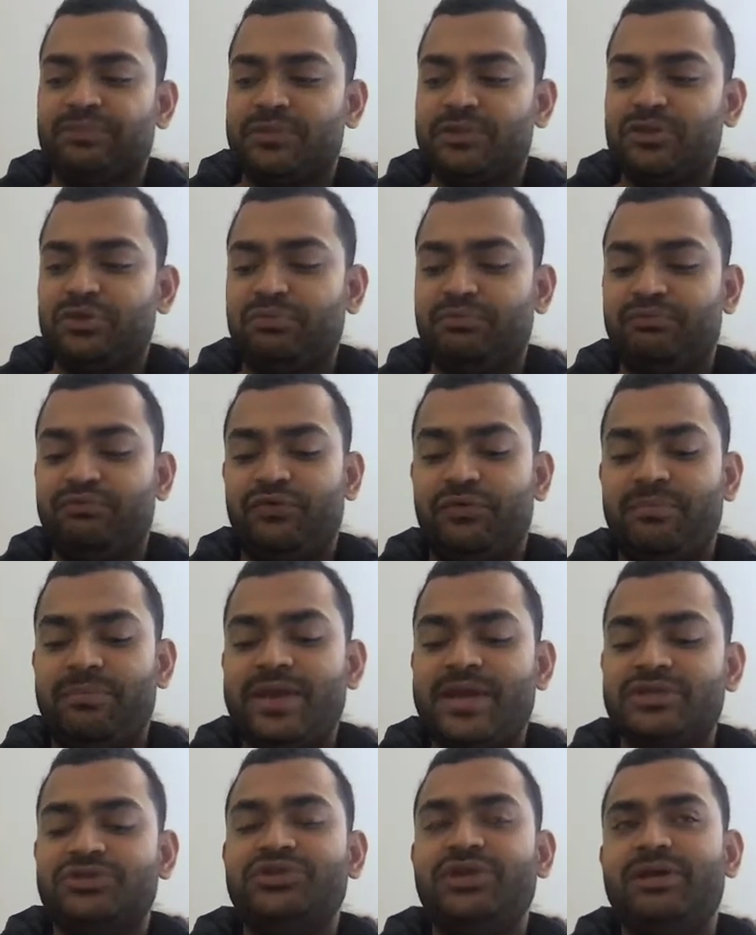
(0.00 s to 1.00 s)
So for
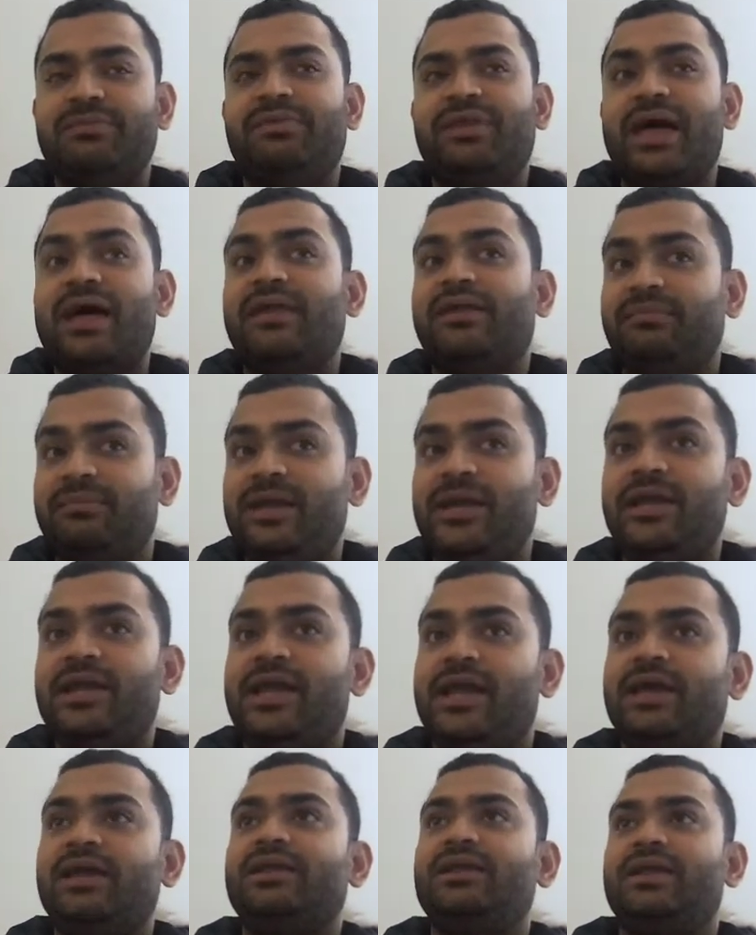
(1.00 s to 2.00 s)
me, dreams has
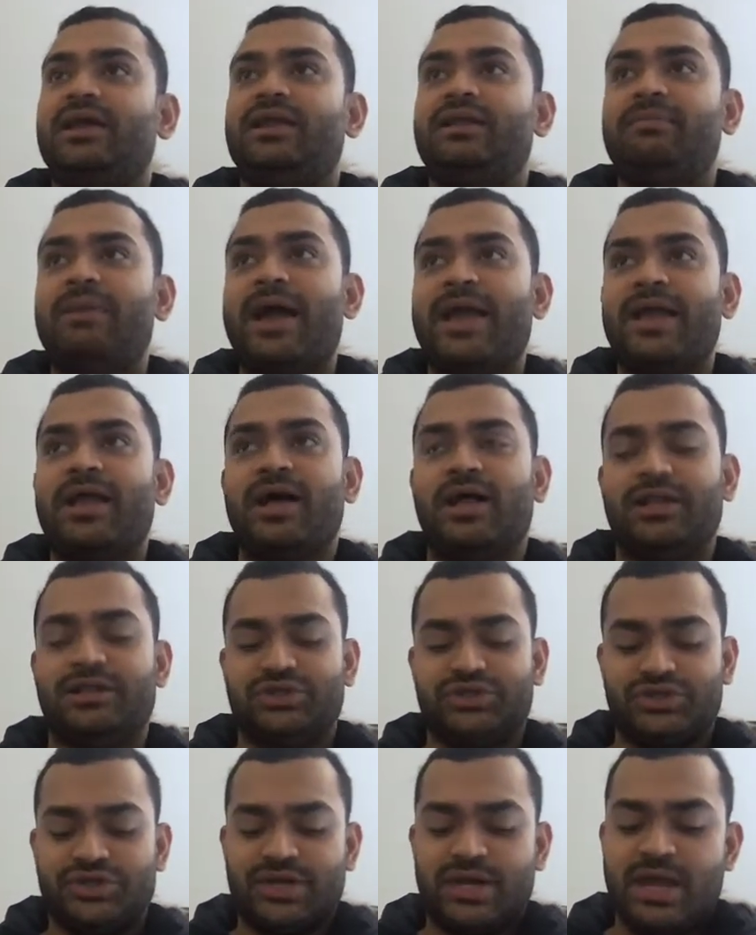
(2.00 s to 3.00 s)
meanings in my
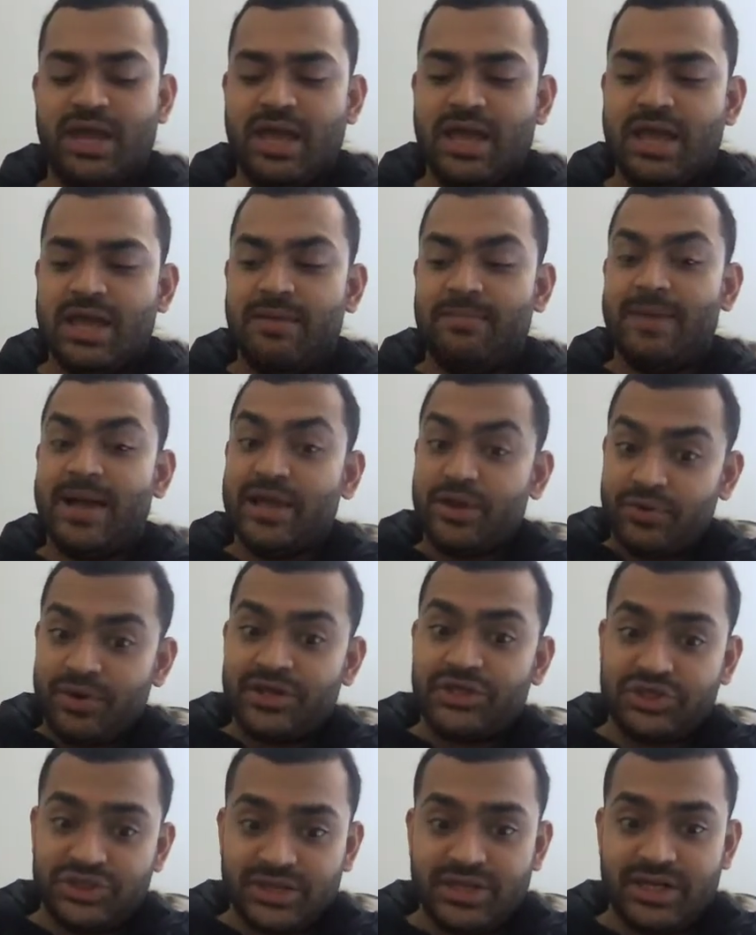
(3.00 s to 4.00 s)
culture. My
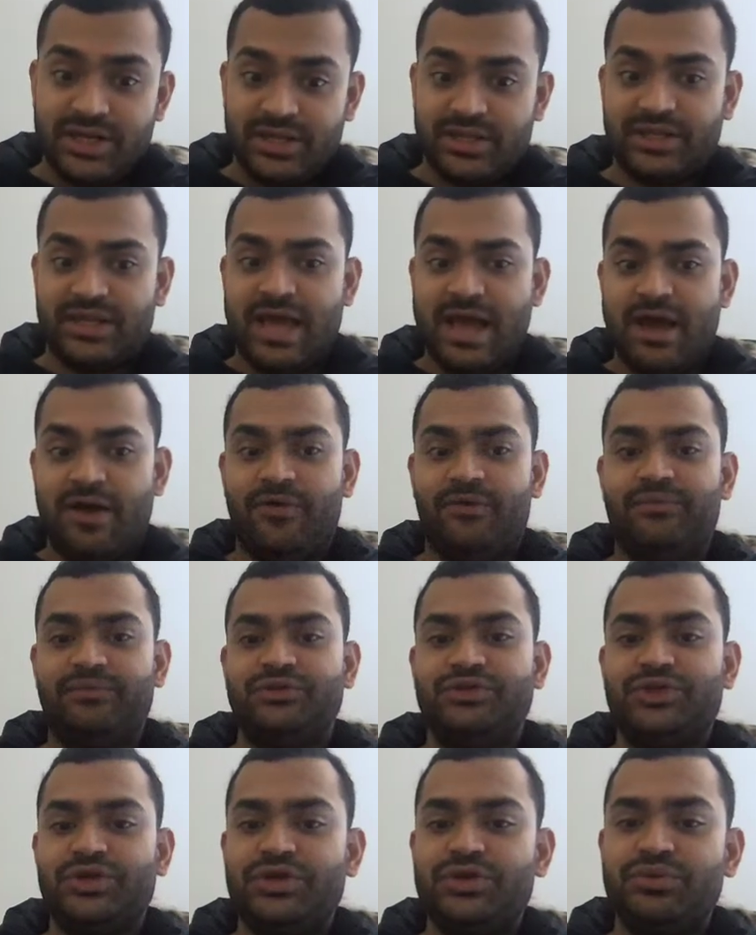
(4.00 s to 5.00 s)
question is now
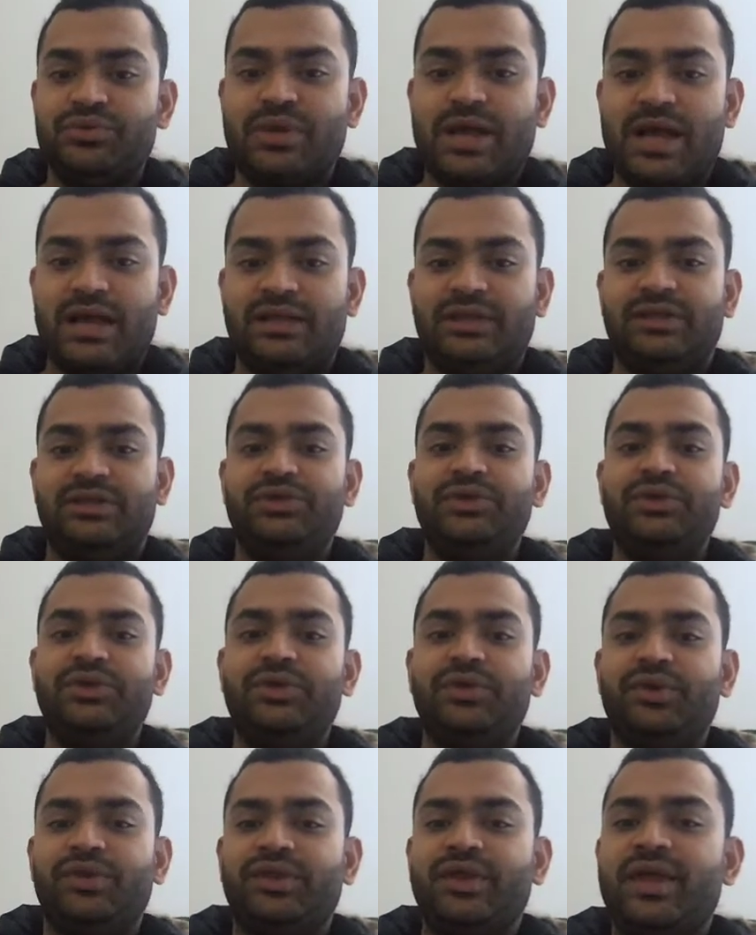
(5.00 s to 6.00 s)
to you guys, do
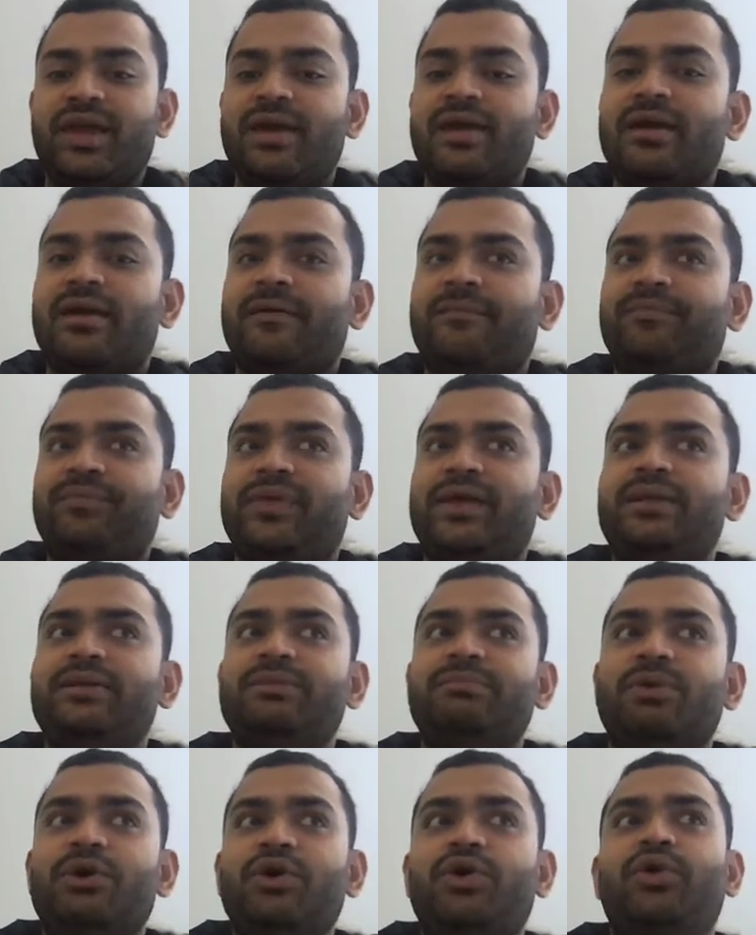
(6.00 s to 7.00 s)
you think
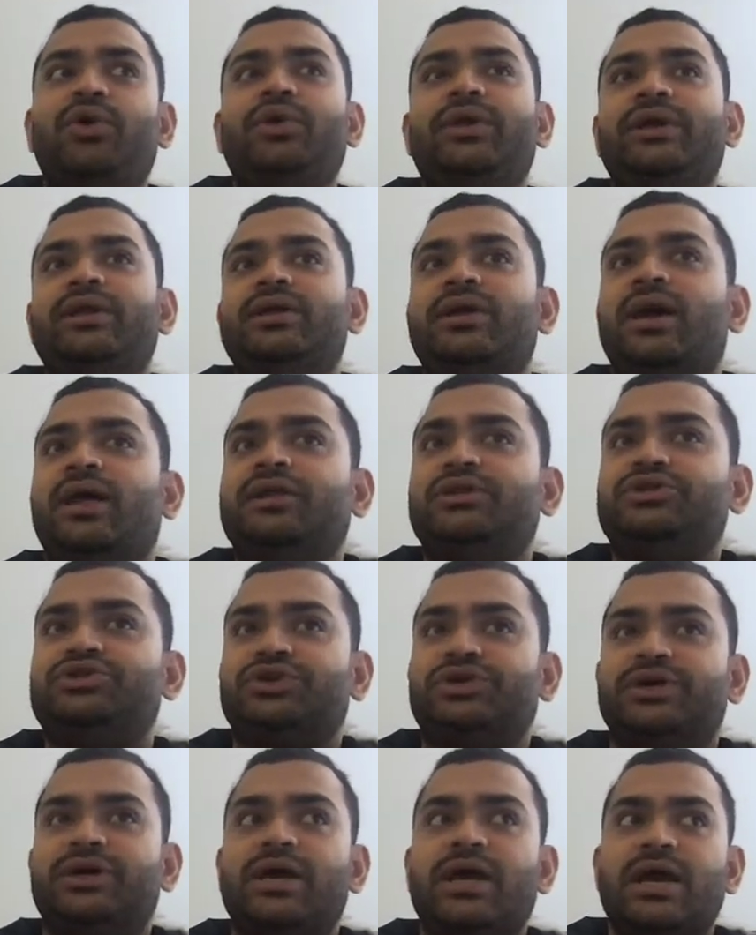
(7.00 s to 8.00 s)
in Mongolian
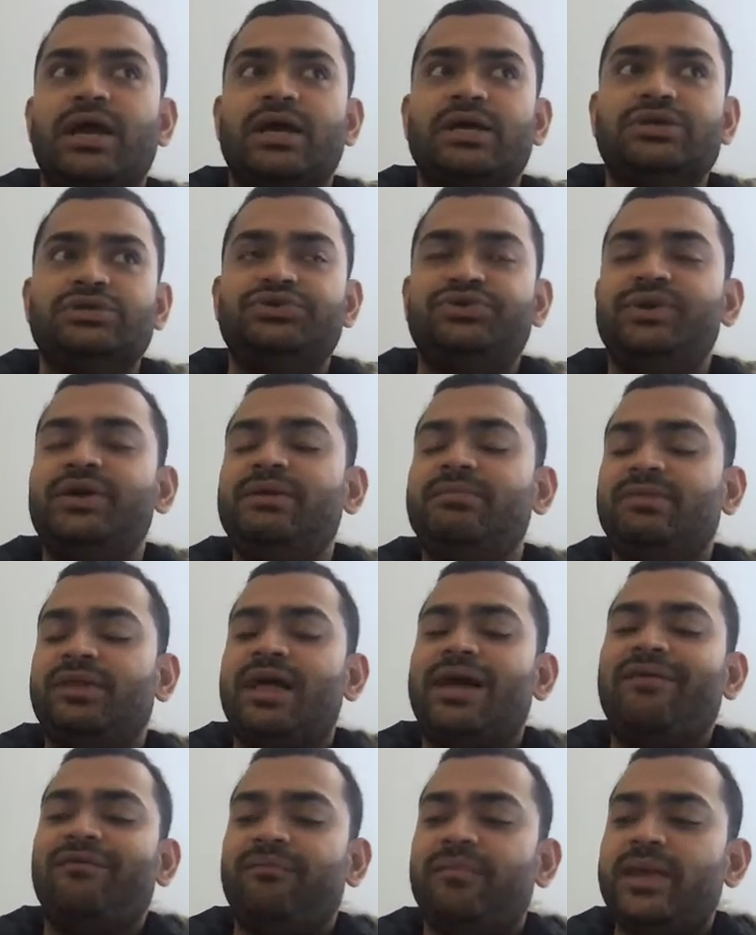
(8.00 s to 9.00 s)
culture, dreams
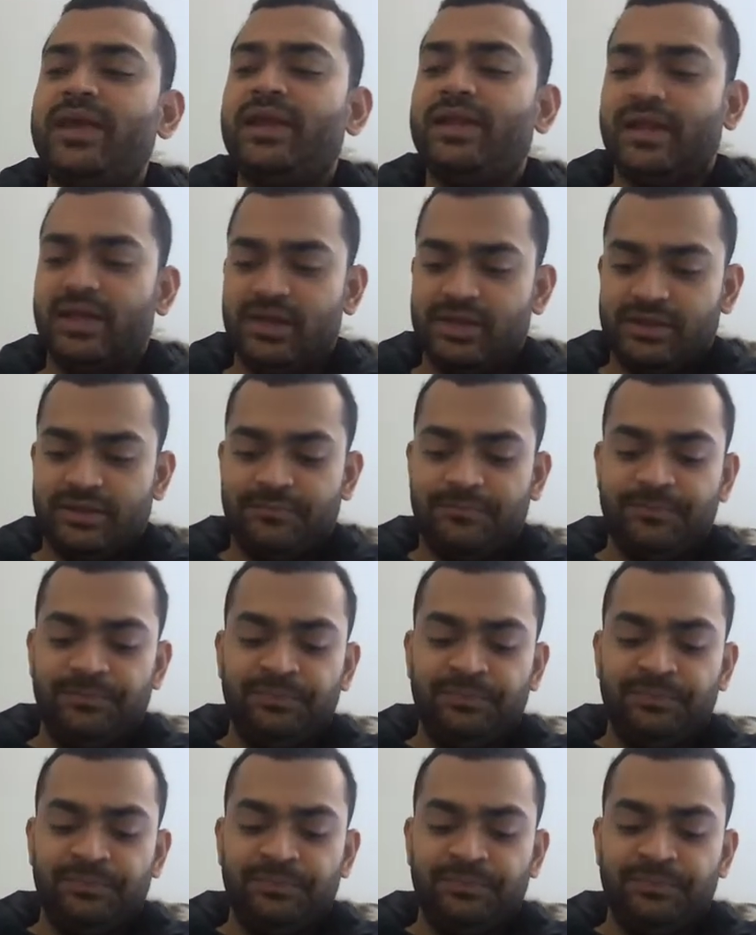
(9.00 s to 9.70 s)
have meanings?